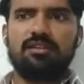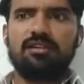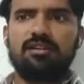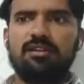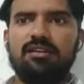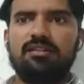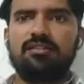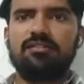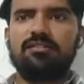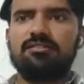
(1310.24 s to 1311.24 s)

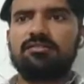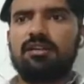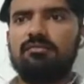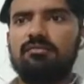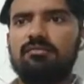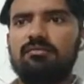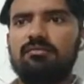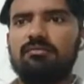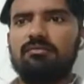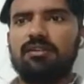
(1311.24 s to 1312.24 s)
in
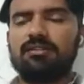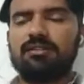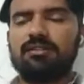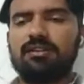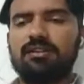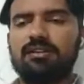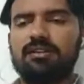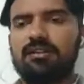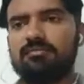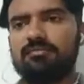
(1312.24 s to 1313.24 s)
somewhere, in
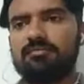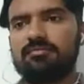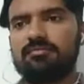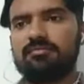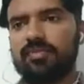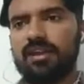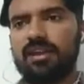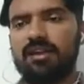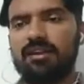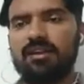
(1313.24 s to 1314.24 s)
some
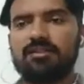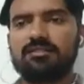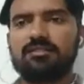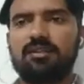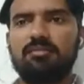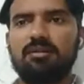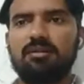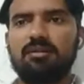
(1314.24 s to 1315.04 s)
areas about